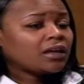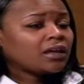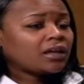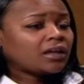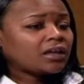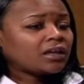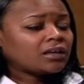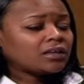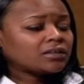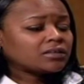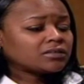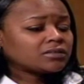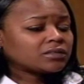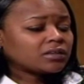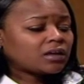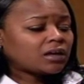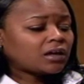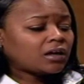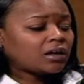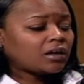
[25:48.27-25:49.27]
is
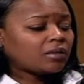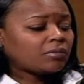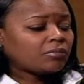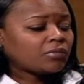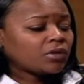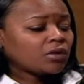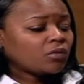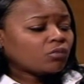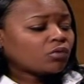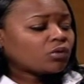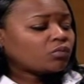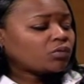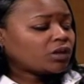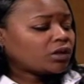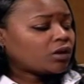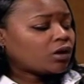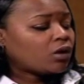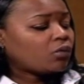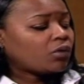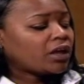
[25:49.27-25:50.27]
um, when we
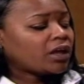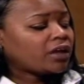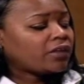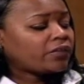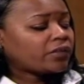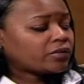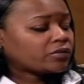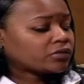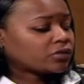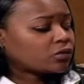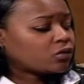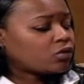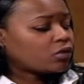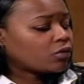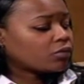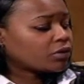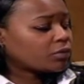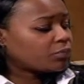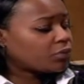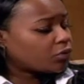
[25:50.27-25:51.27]
go in, there's a
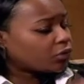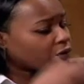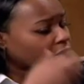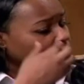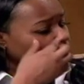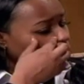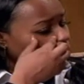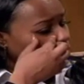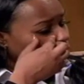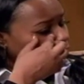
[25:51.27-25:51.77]
court report,